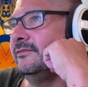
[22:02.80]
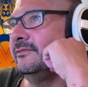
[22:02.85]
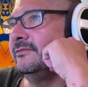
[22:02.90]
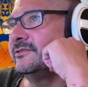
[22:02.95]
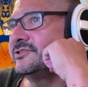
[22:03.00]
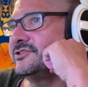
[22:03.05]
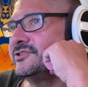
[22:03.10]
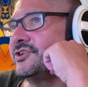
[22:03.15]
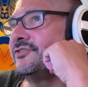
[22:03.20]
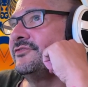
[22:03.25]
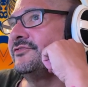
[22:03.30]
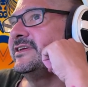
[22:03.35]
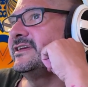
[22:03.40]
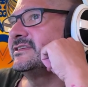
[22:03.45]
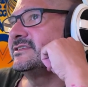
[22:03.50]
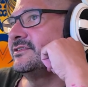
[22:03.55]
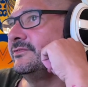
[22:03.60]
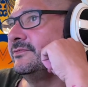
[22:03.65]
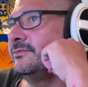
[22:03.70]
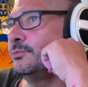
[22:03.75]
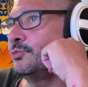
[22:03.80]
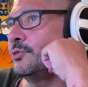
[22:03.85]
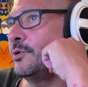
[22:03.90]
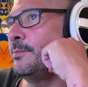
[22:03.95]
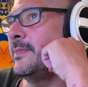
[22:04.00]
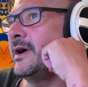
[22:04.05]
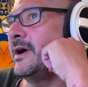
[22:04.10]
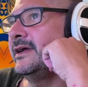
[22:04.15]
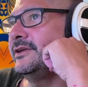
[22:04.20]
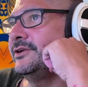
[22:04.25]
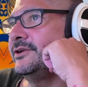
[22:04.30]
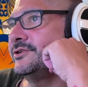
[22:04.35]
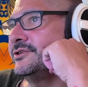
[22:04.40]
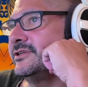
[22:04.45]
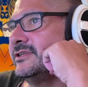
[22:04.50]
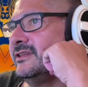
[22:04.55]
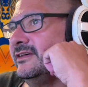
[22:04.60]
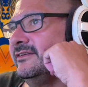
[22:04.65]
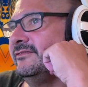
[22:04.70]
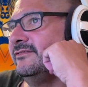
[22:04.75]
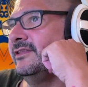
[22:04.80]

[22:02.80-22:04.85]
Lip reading: serving as a reminder to live